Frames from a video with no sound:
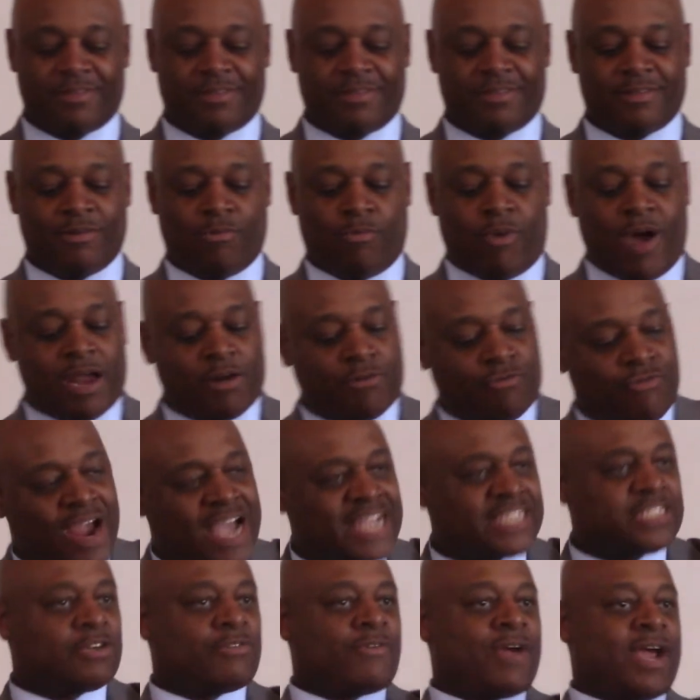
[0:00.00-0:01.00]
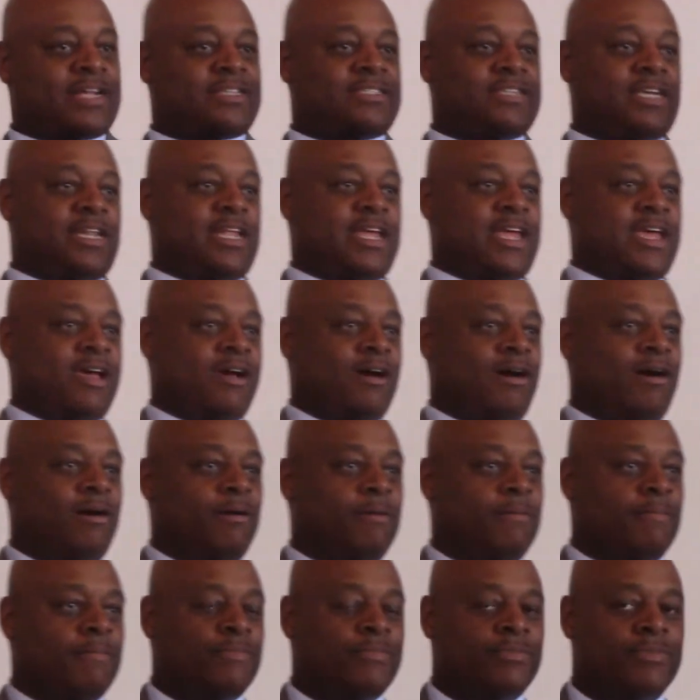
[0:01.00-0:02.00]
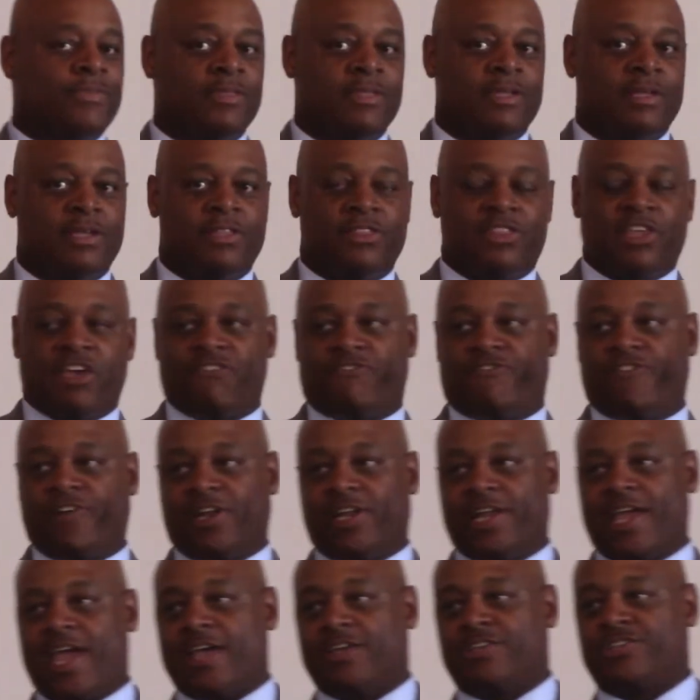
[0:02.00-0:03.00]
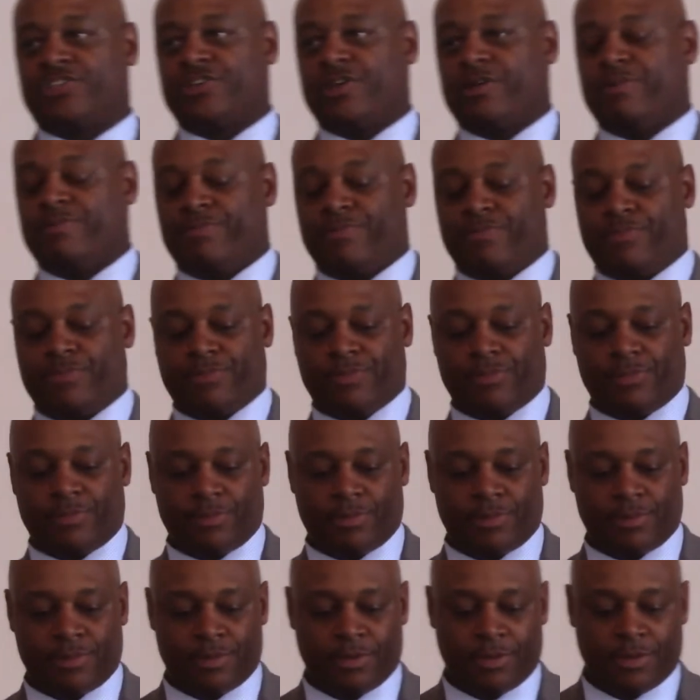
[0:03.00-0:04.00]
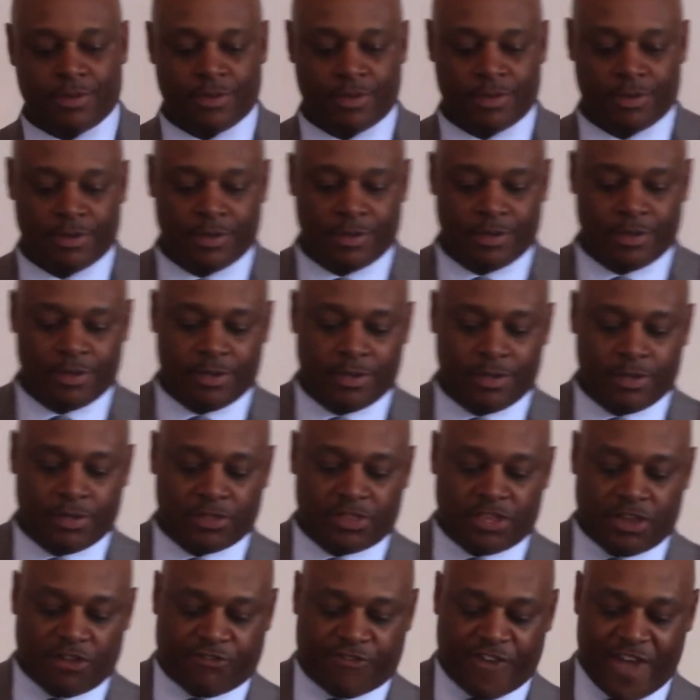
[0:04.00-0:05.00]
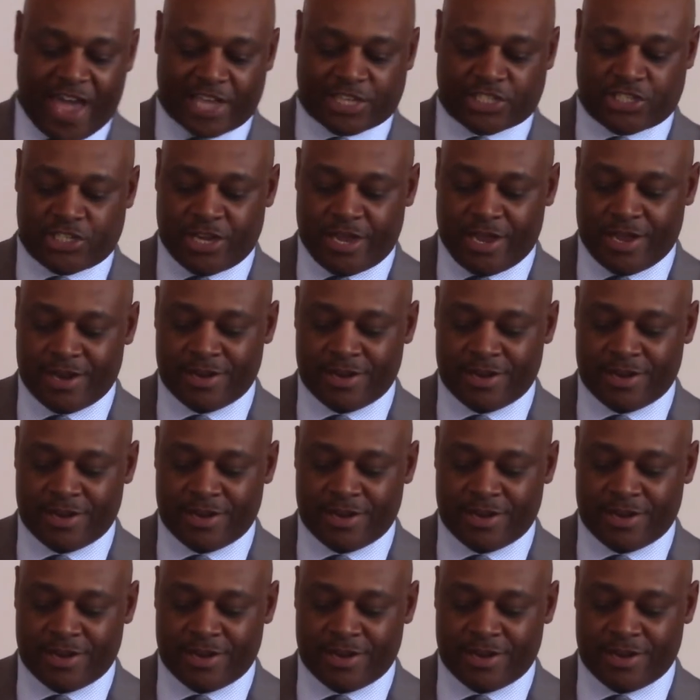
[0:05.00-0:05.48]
What resurrected him? The affiliation. The affection.